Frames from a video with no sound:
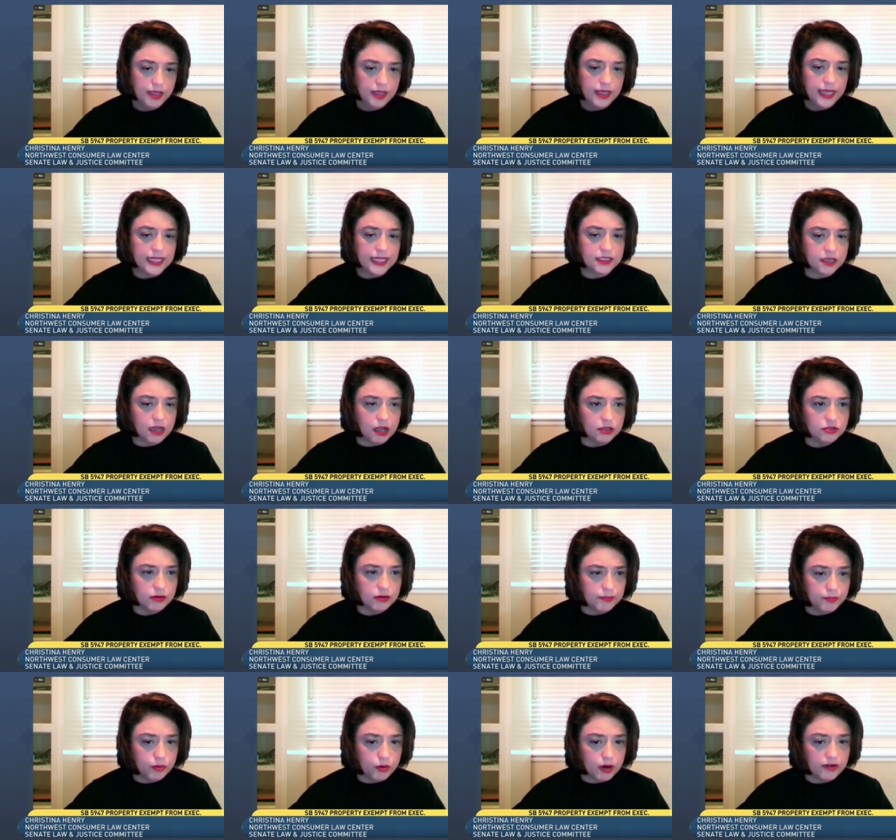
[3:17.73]
It's also
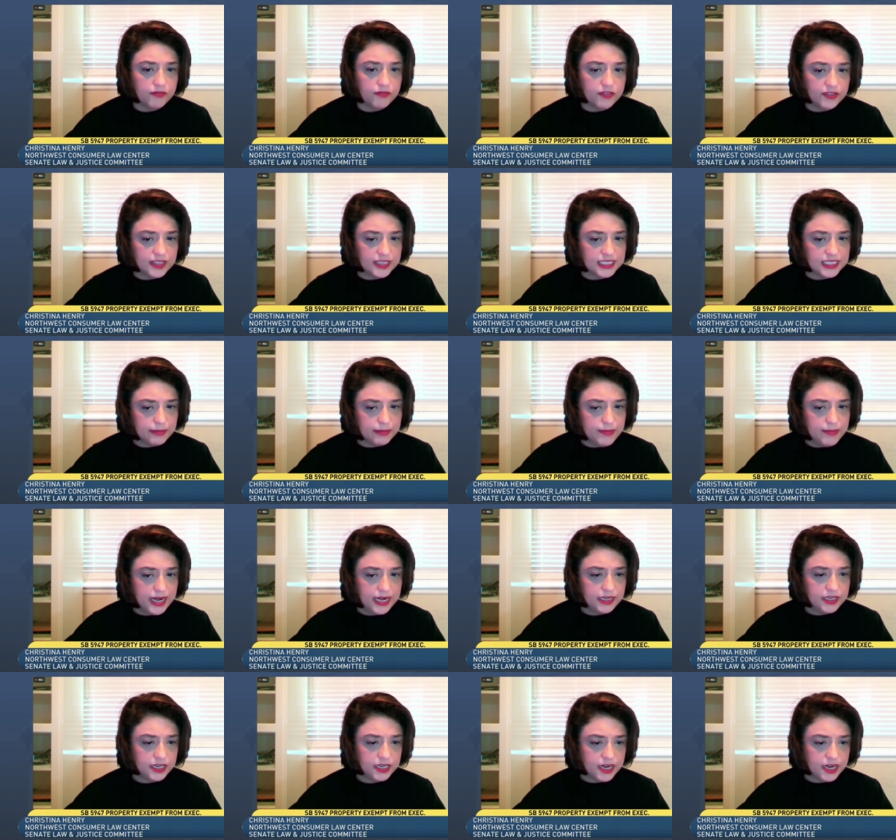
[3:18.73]
important for this committee
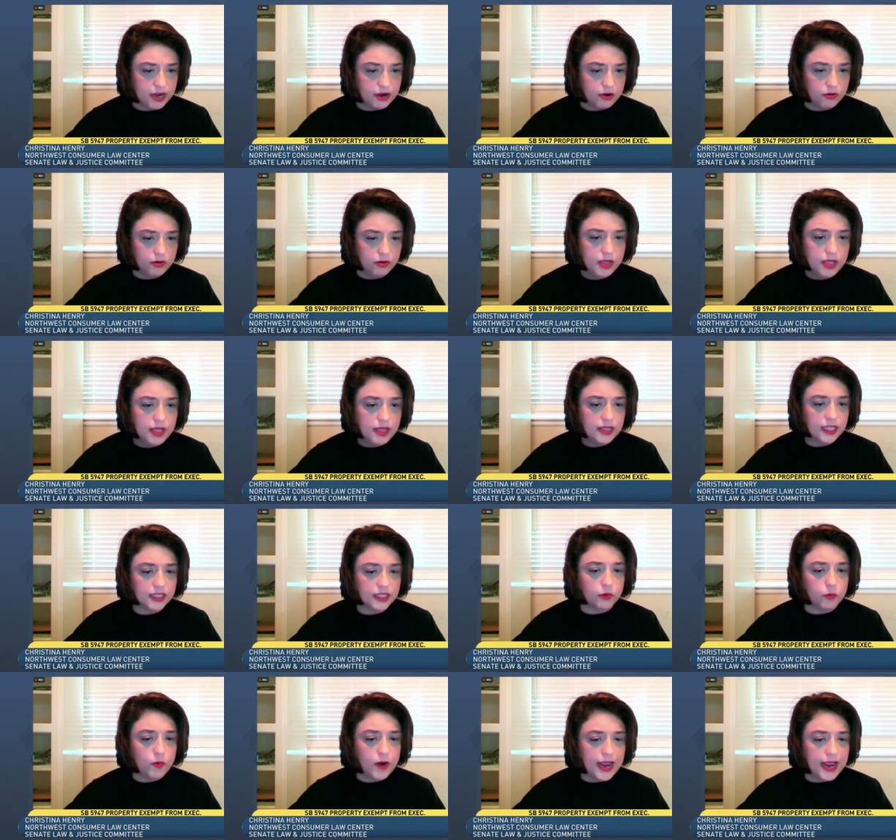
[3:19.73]
to know that the
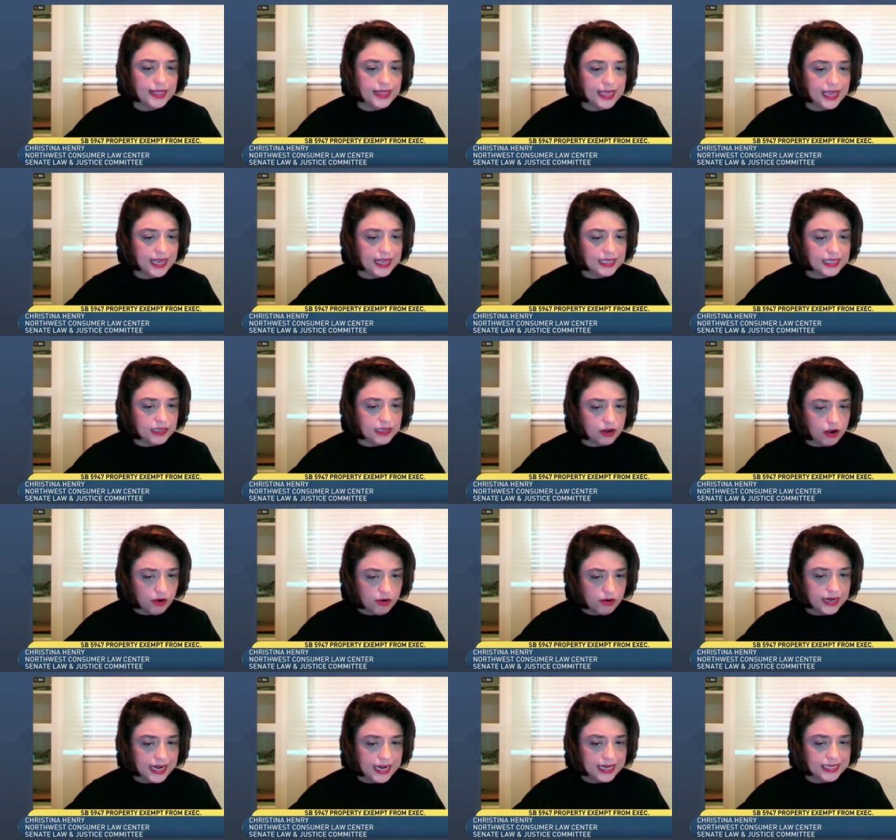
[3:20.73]
way the
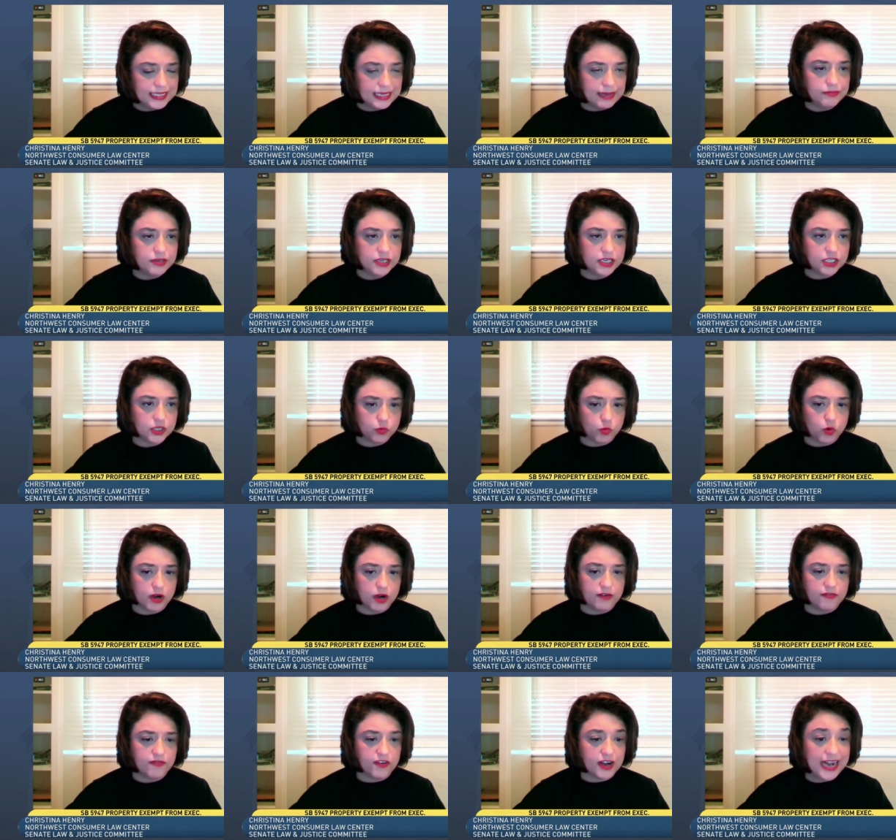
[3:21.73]
current exemptions
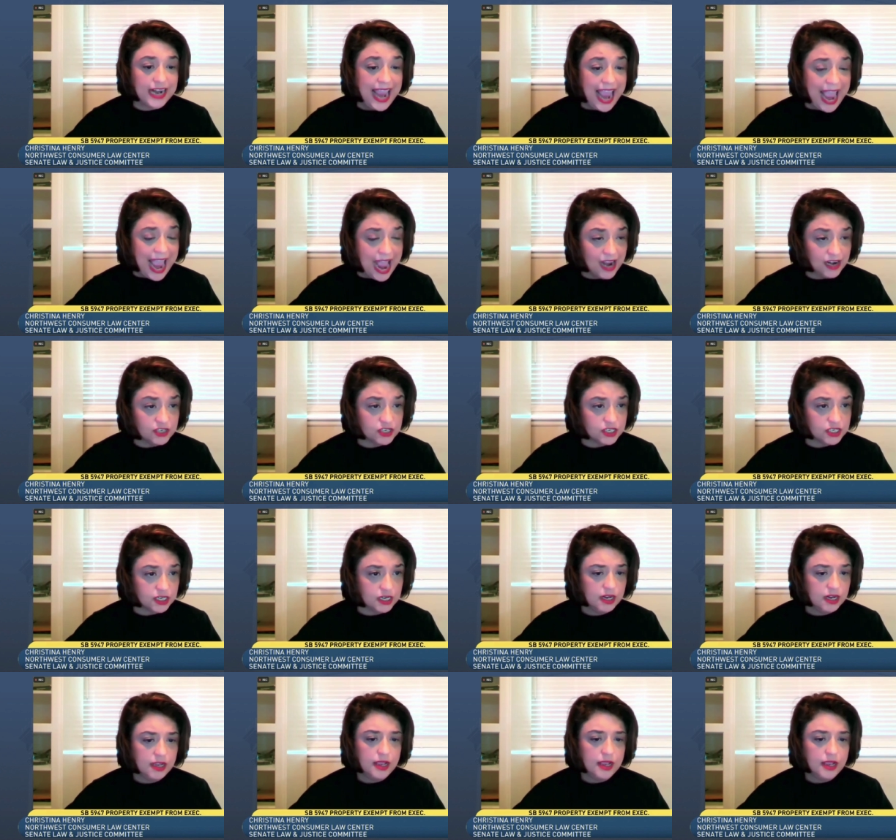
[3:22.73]
work for cash
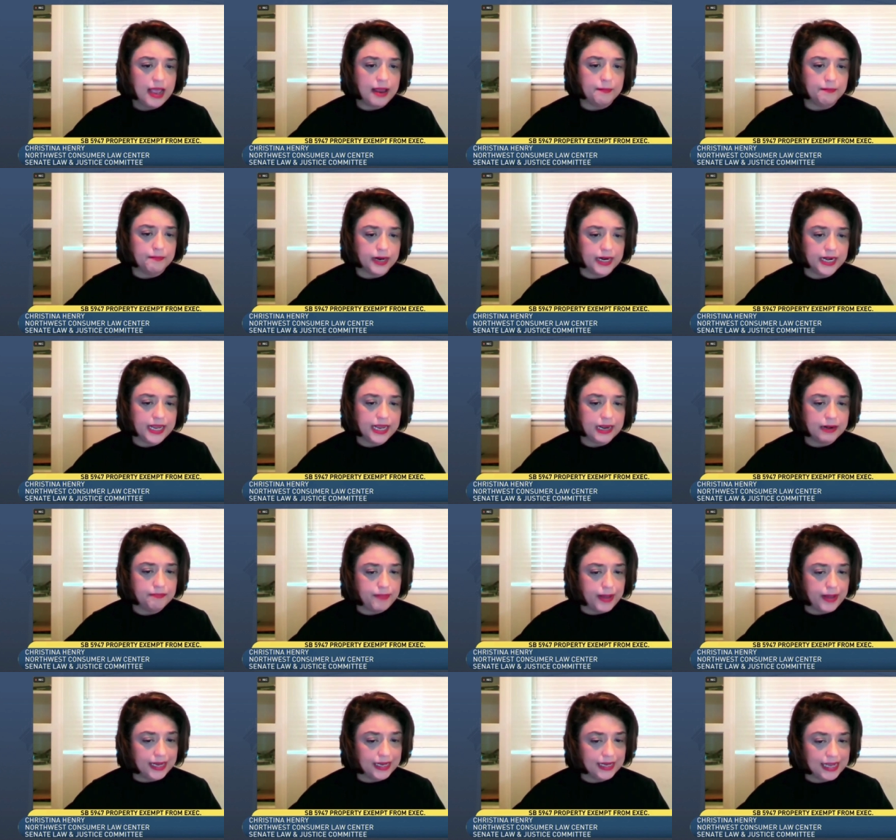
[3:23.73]
and money in
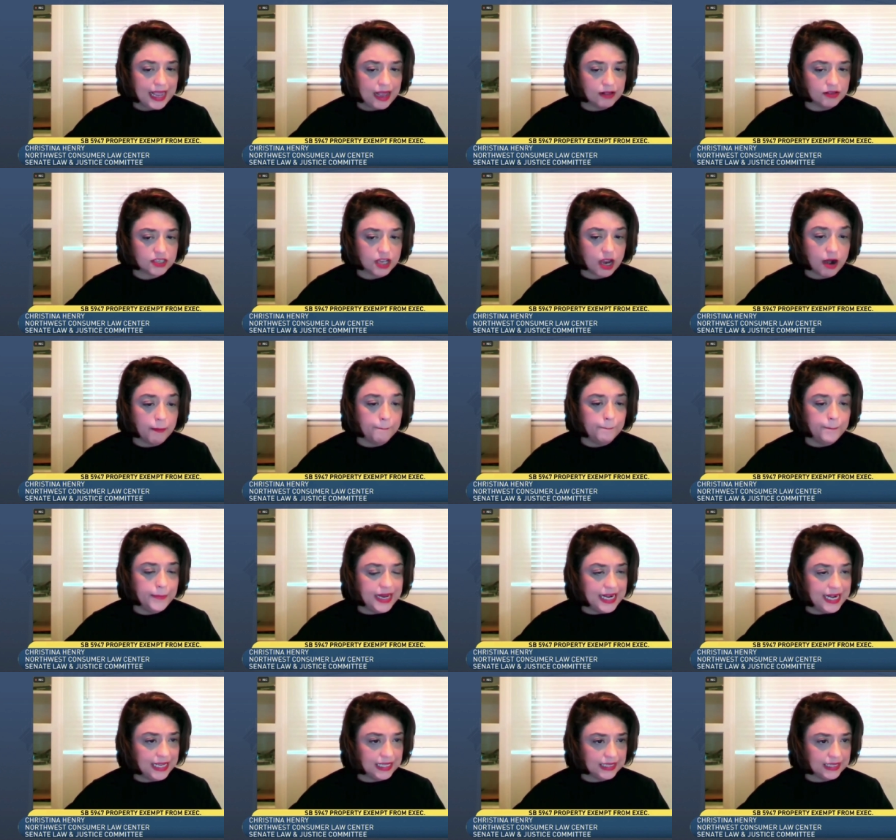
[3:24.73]
bank accounts are
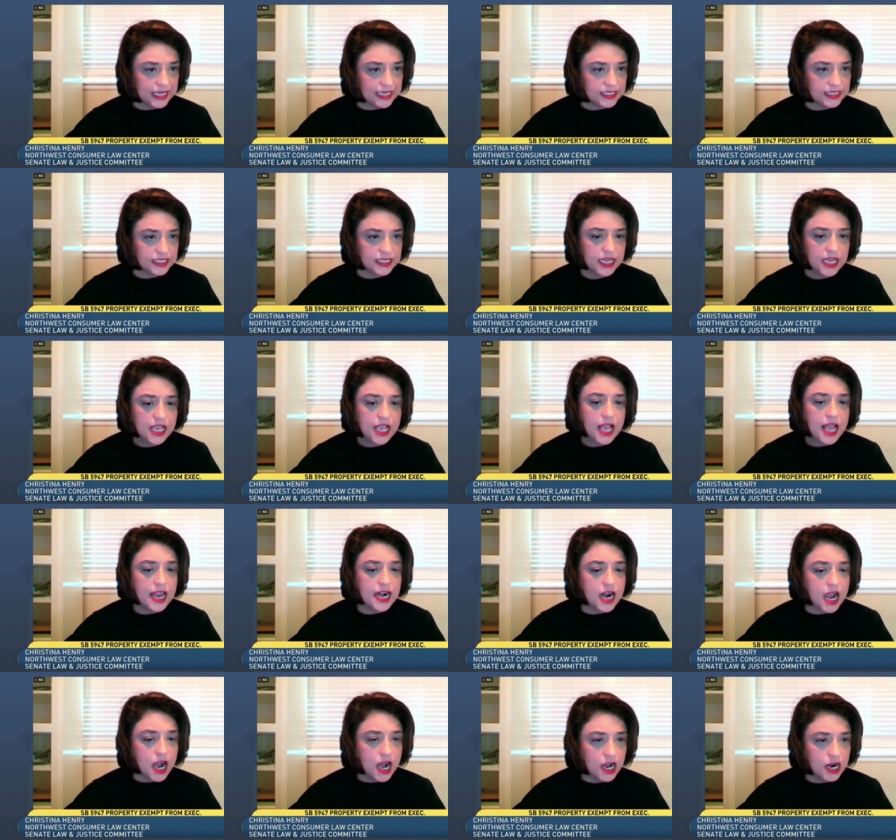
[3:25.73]
meaningless and
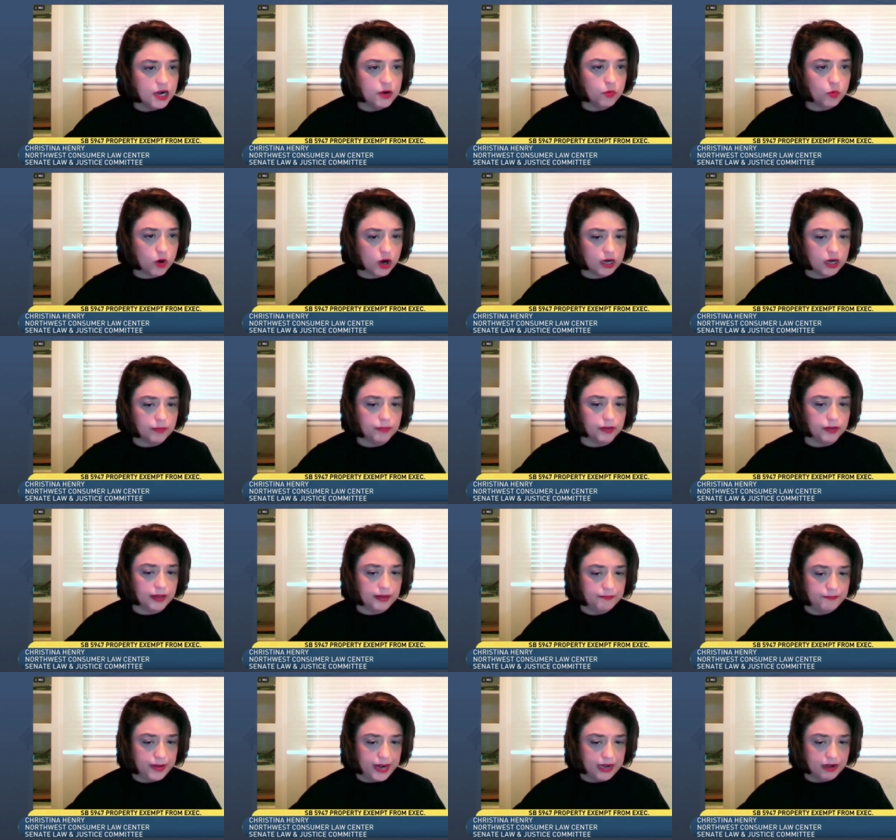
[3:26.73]
unworkable in
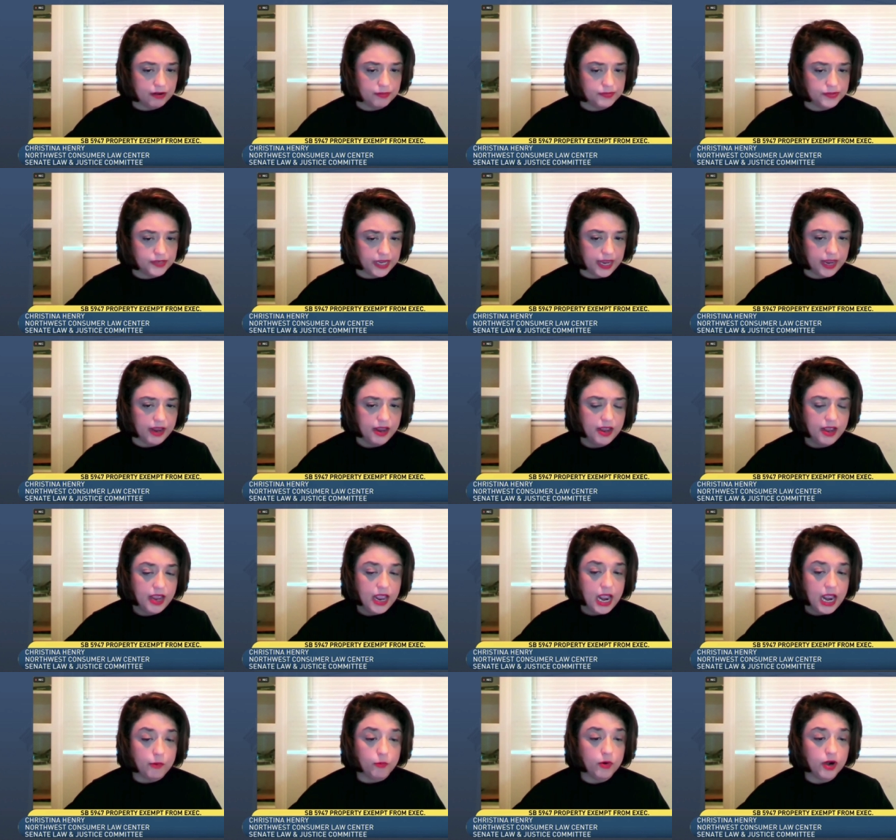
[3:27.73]
bankruptcy,
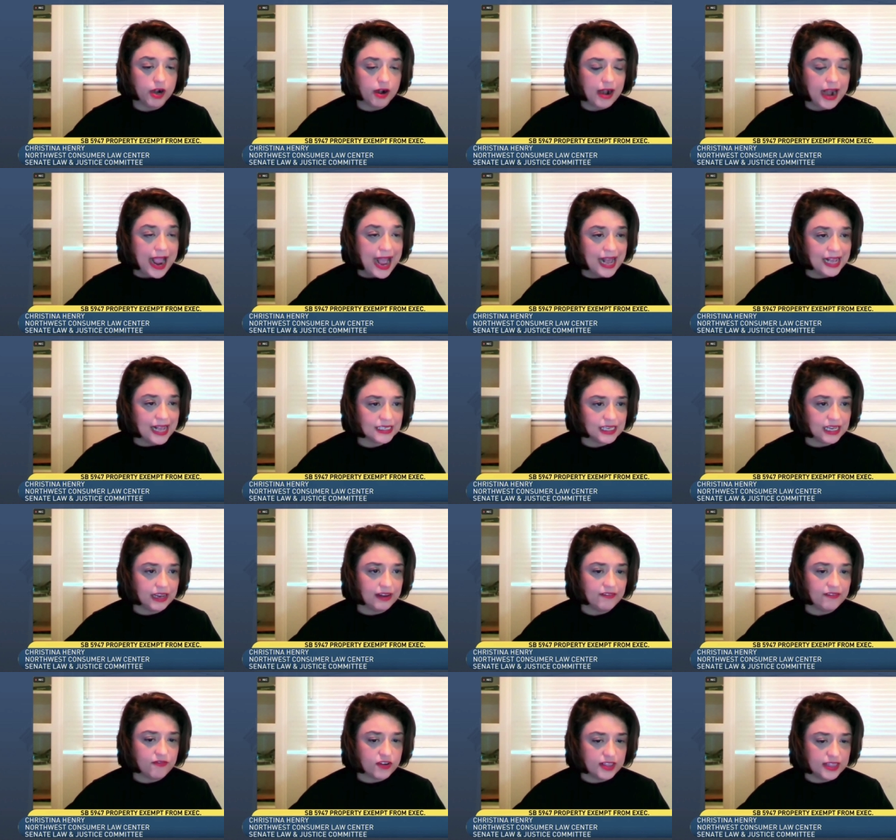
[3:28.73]
and we're asking
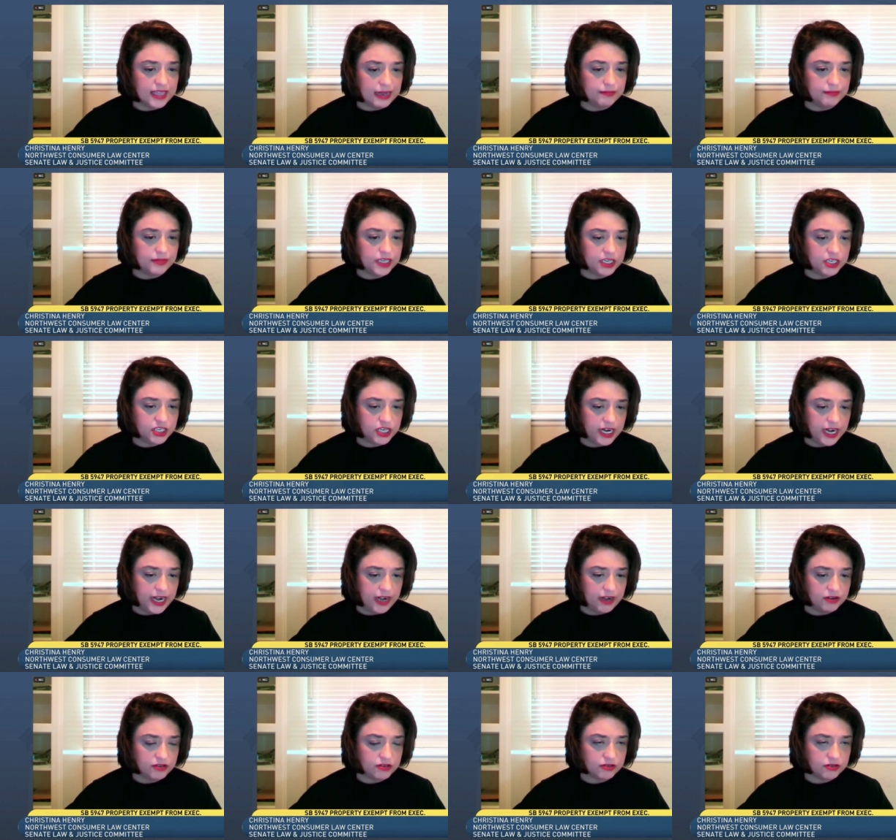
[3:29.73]
for them to
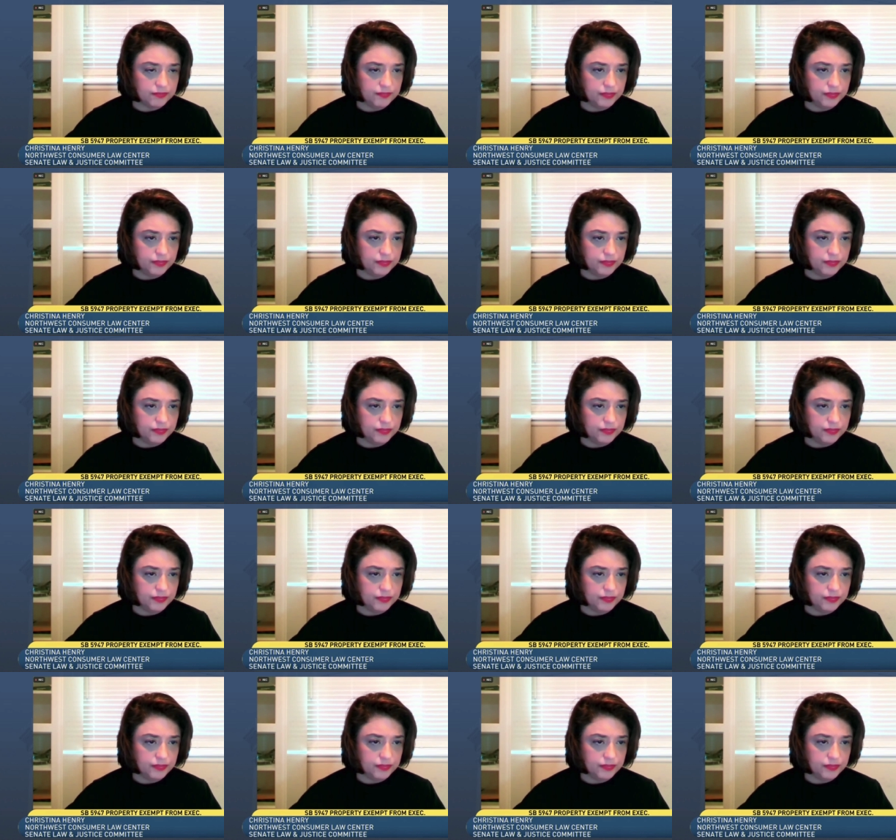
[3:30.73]
change.